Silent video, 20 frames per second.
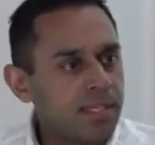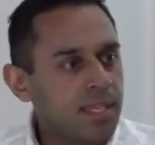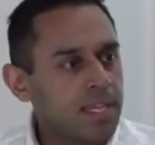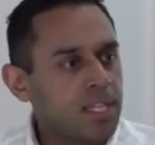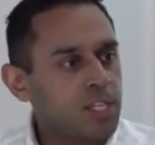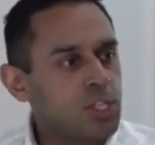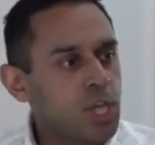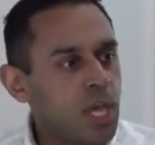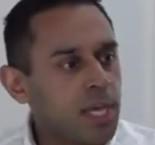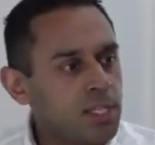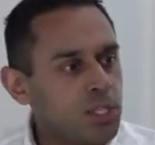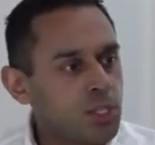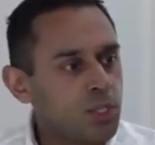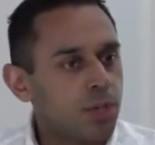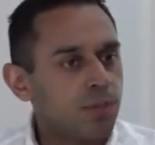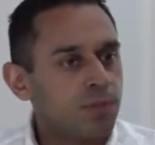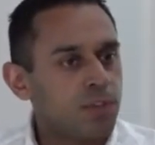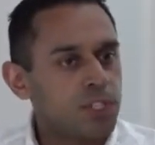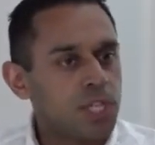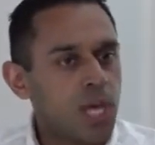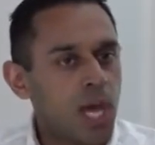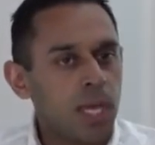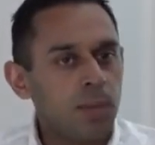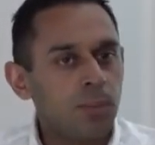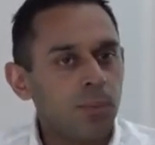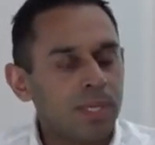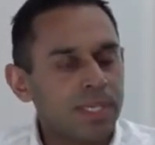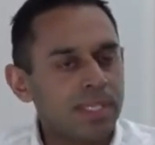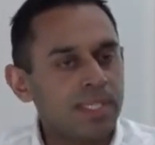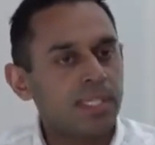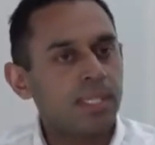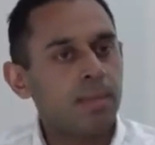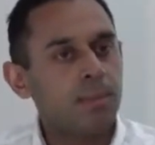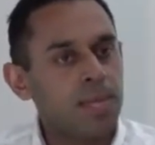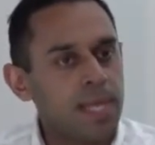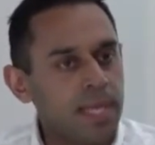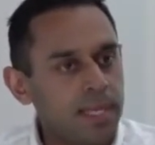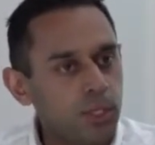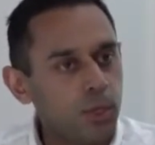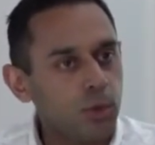that it changes over time, we
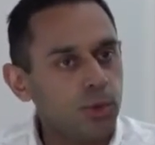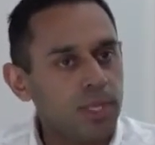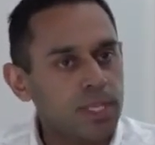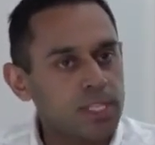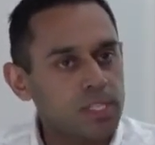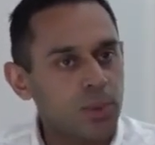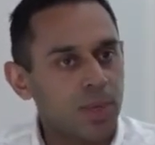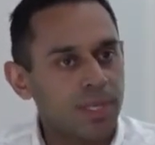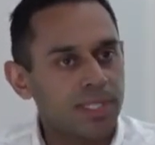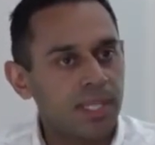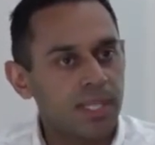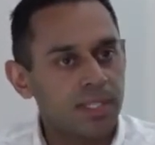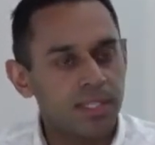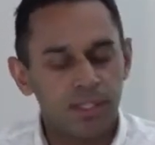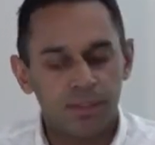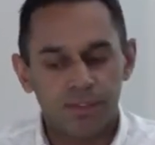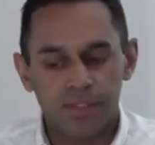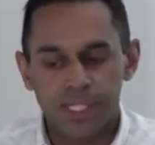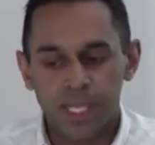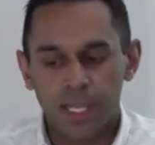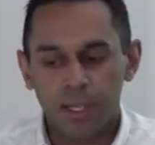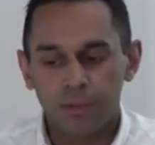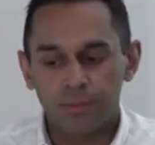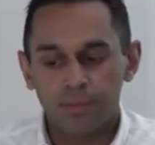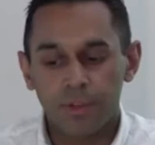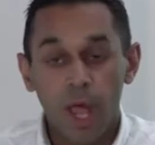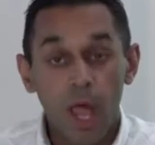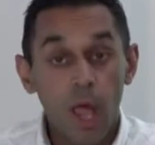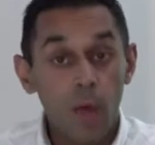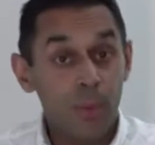assimilate new things to our sense of self,